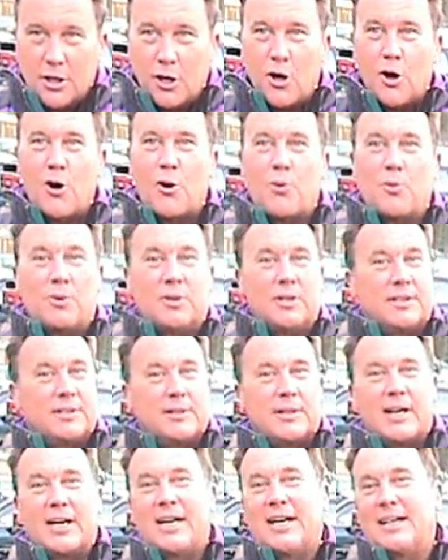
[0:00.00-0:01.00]
Oh,
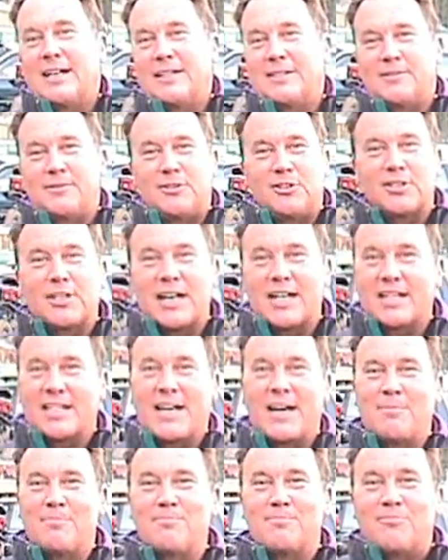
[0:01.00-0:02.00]
you got to
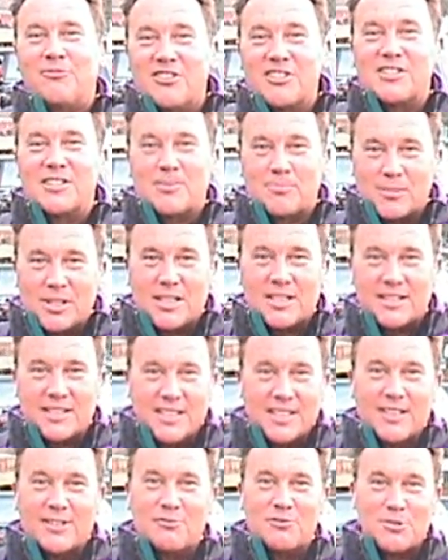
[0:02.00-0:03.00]
come visit me at
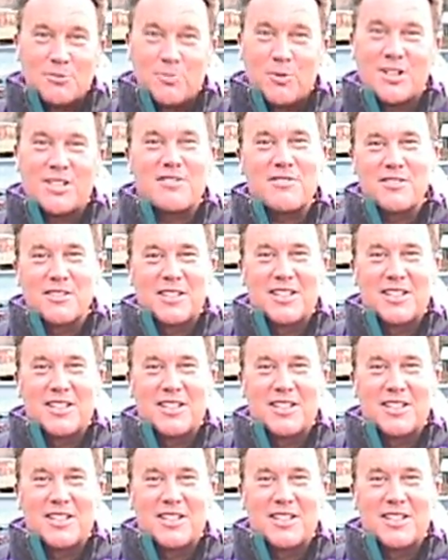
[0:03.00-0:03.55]
the Elvis Presley.